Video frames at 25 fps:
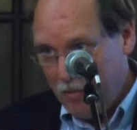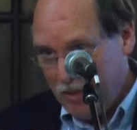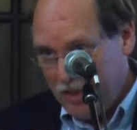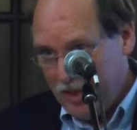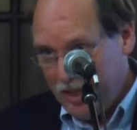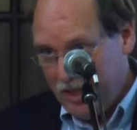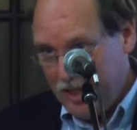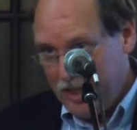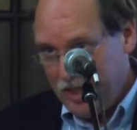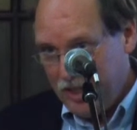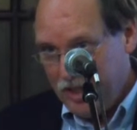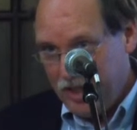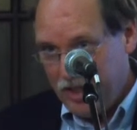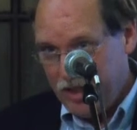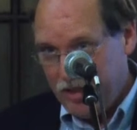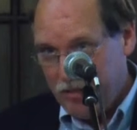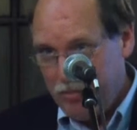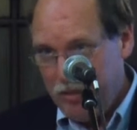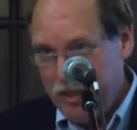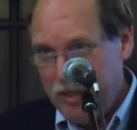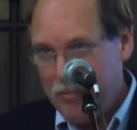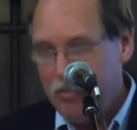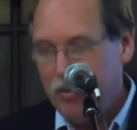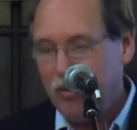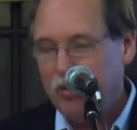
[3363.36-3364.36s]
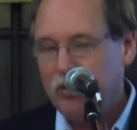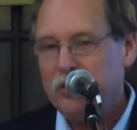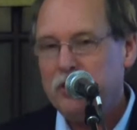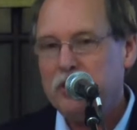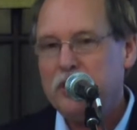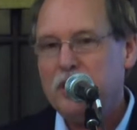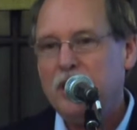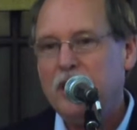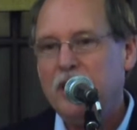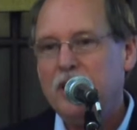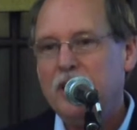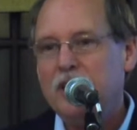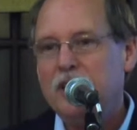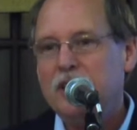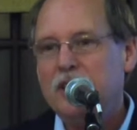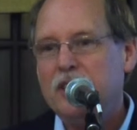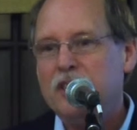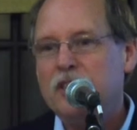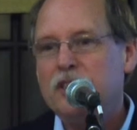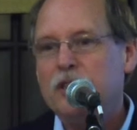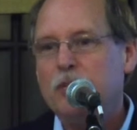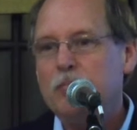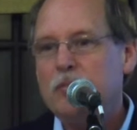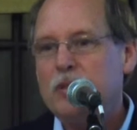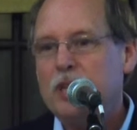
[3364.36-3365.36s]
with indigenous peoples, uh, to
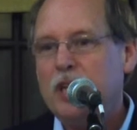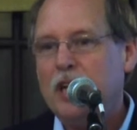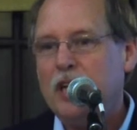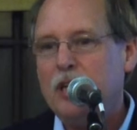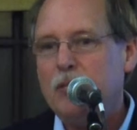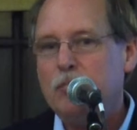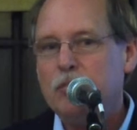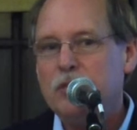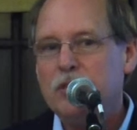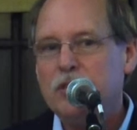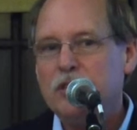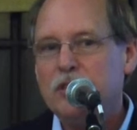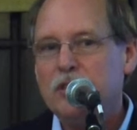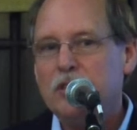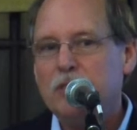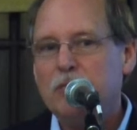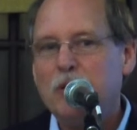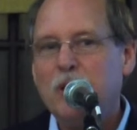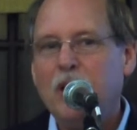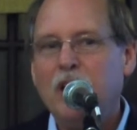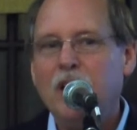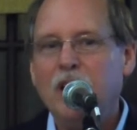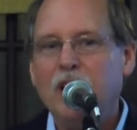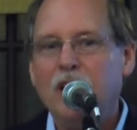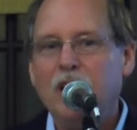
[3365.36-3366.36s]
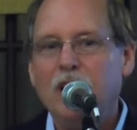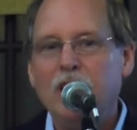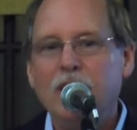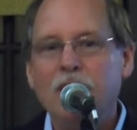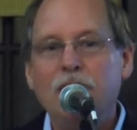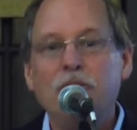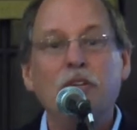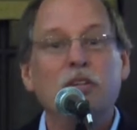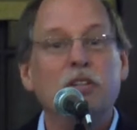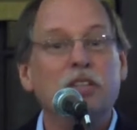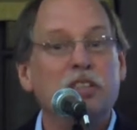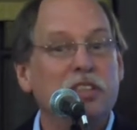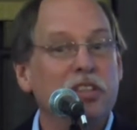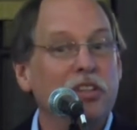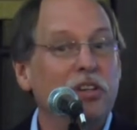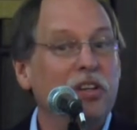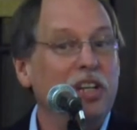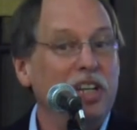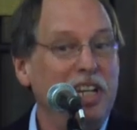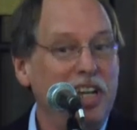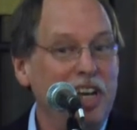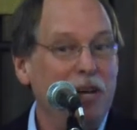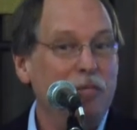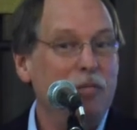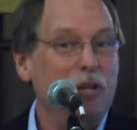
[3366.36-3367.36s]
sometimes uh, if they're still
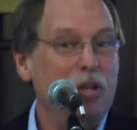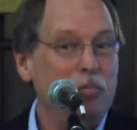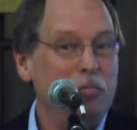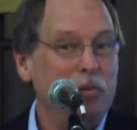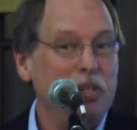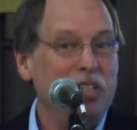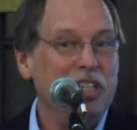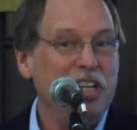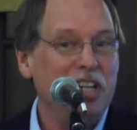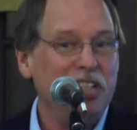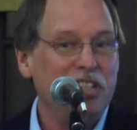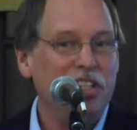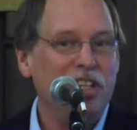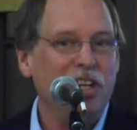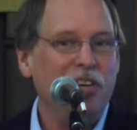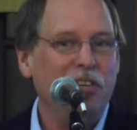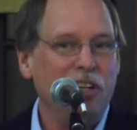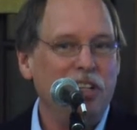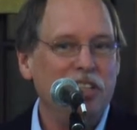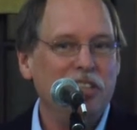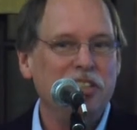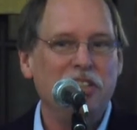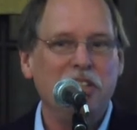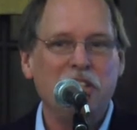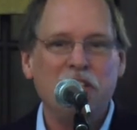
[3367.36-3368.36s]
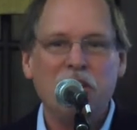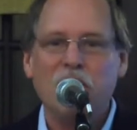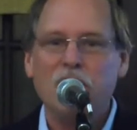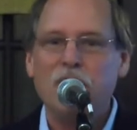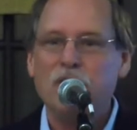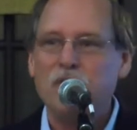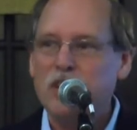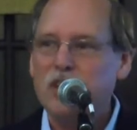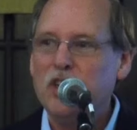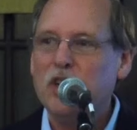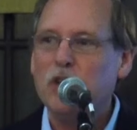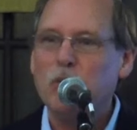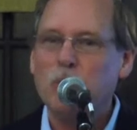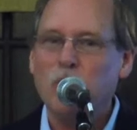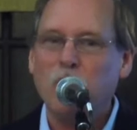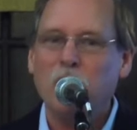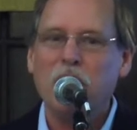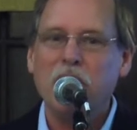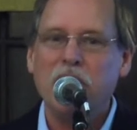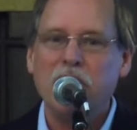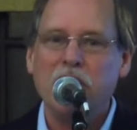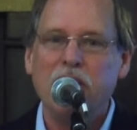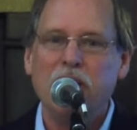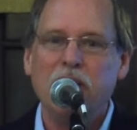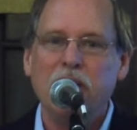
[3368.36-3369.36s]
inhabited protected areas in the country you're
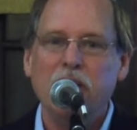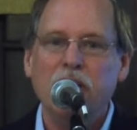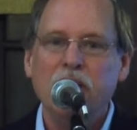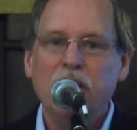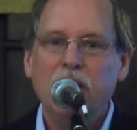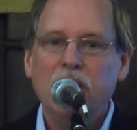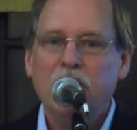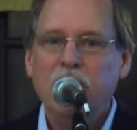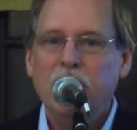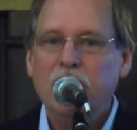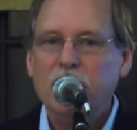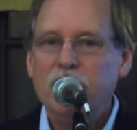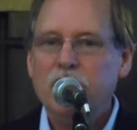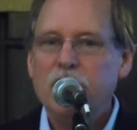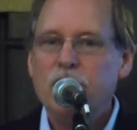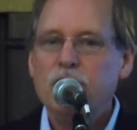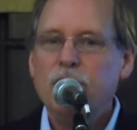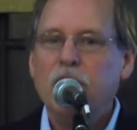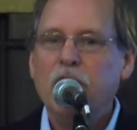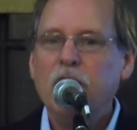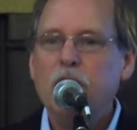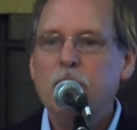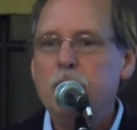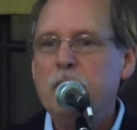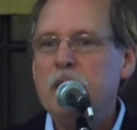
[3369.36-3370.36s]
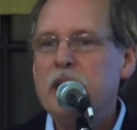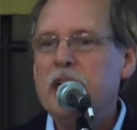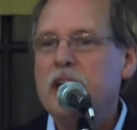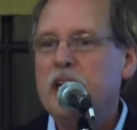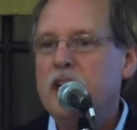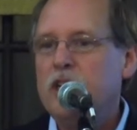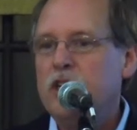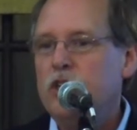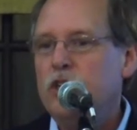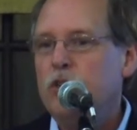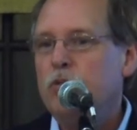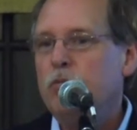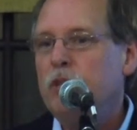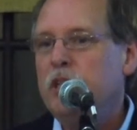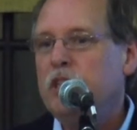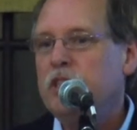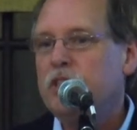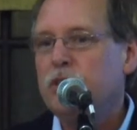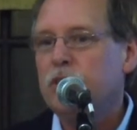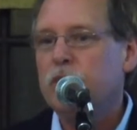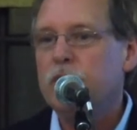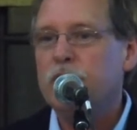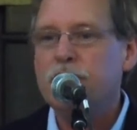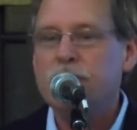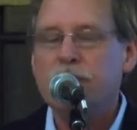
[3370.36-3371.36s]
working in, to try to begin to do
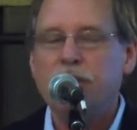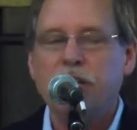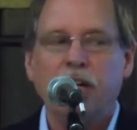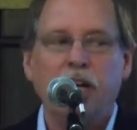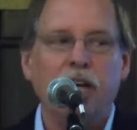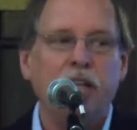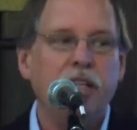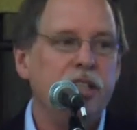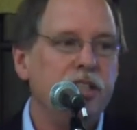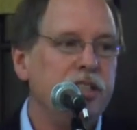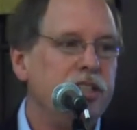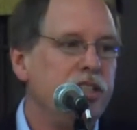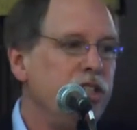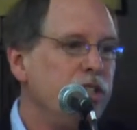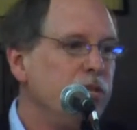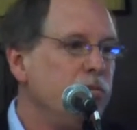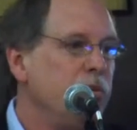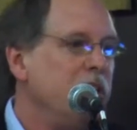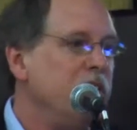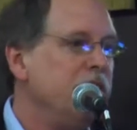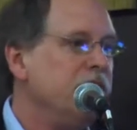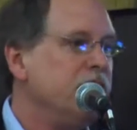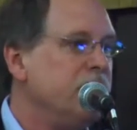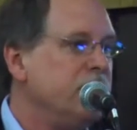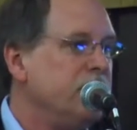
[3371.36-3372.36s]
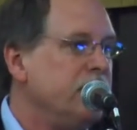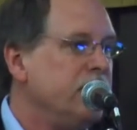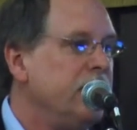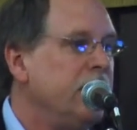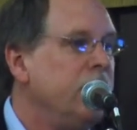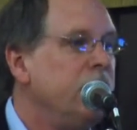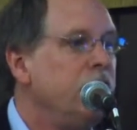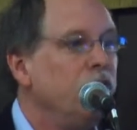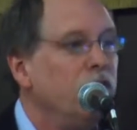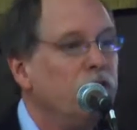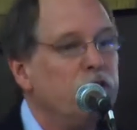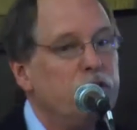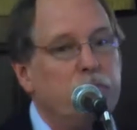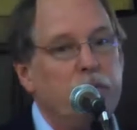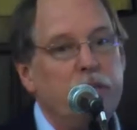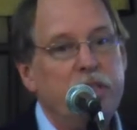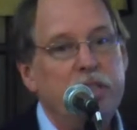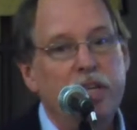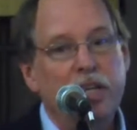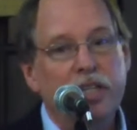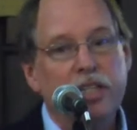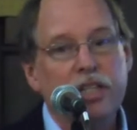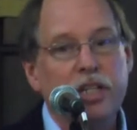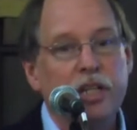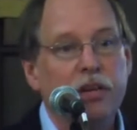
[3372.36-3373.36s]
research on the situations in those
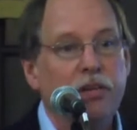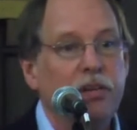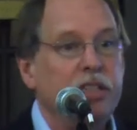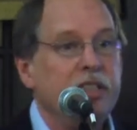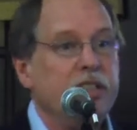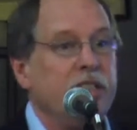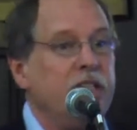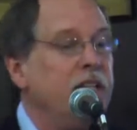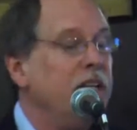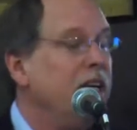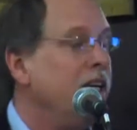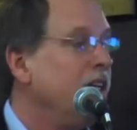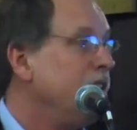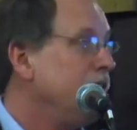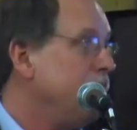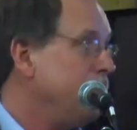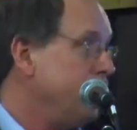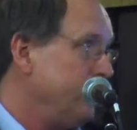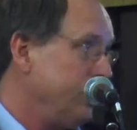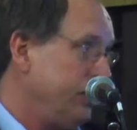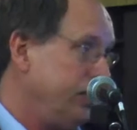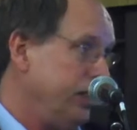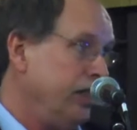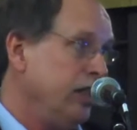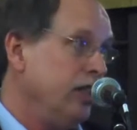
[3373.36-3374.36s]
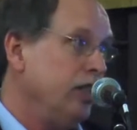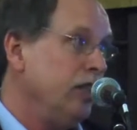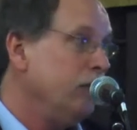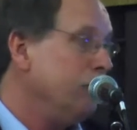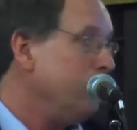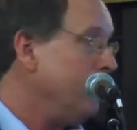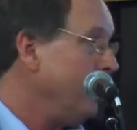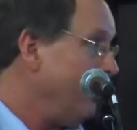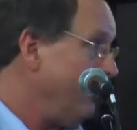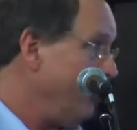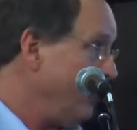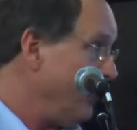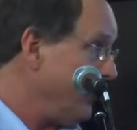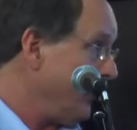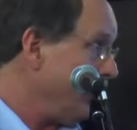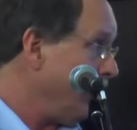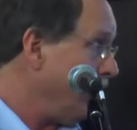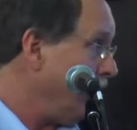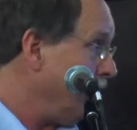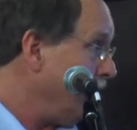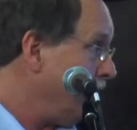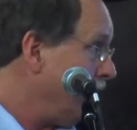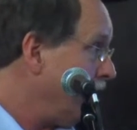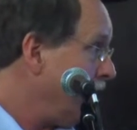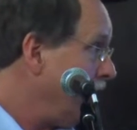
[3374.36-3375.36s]
protected areas and not just in the buffer
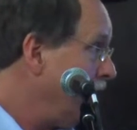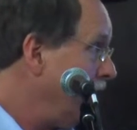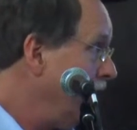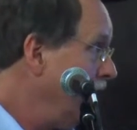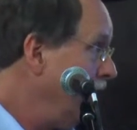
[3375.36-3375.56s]
zones.